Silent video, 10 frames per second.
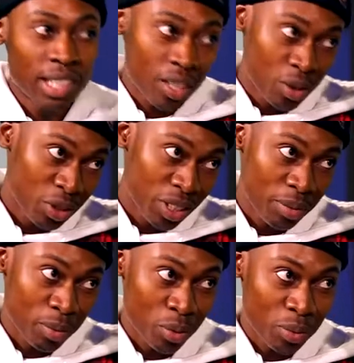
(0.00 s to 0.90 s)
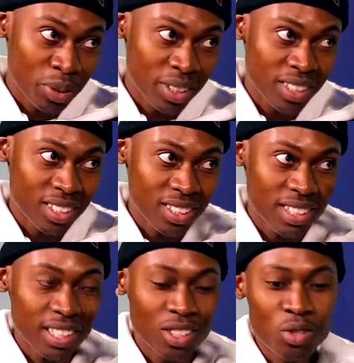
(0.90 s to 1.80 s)
I own Cream Group with. It's
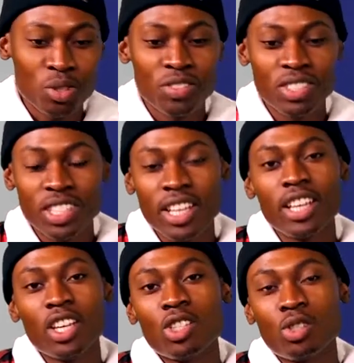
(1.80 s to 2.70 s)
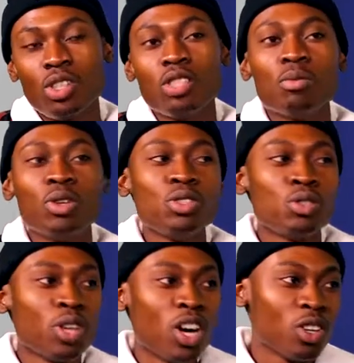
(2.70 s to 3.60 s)
like the two of us, So he's more
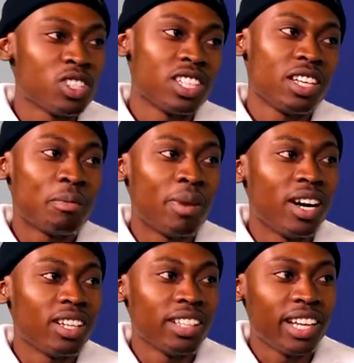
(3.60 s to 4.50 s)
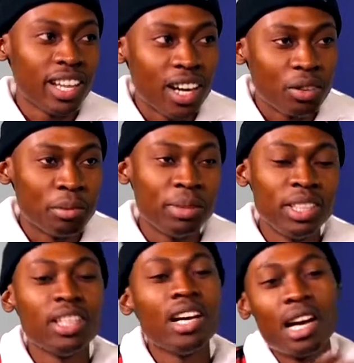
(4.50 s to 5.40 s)
into the whole singing part, like
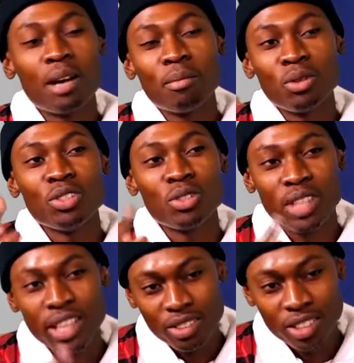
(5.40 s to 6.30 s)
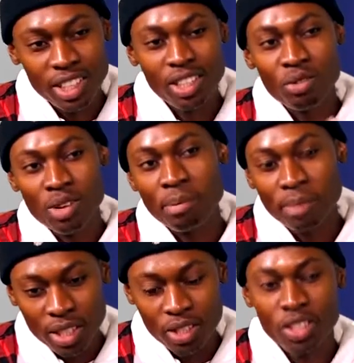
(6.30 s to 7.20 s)
R&B. I'm more into like,
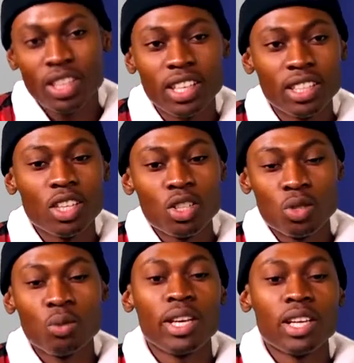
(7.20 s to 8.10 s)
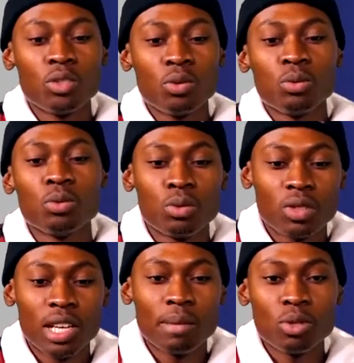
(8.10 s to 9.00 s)
rapping and all of that. So we get to
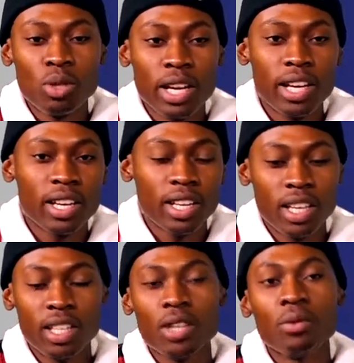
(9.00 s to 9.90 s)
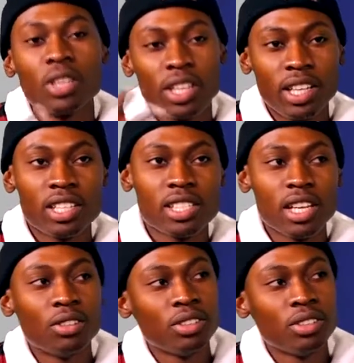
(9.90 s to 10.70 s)
come together and then we create a sound,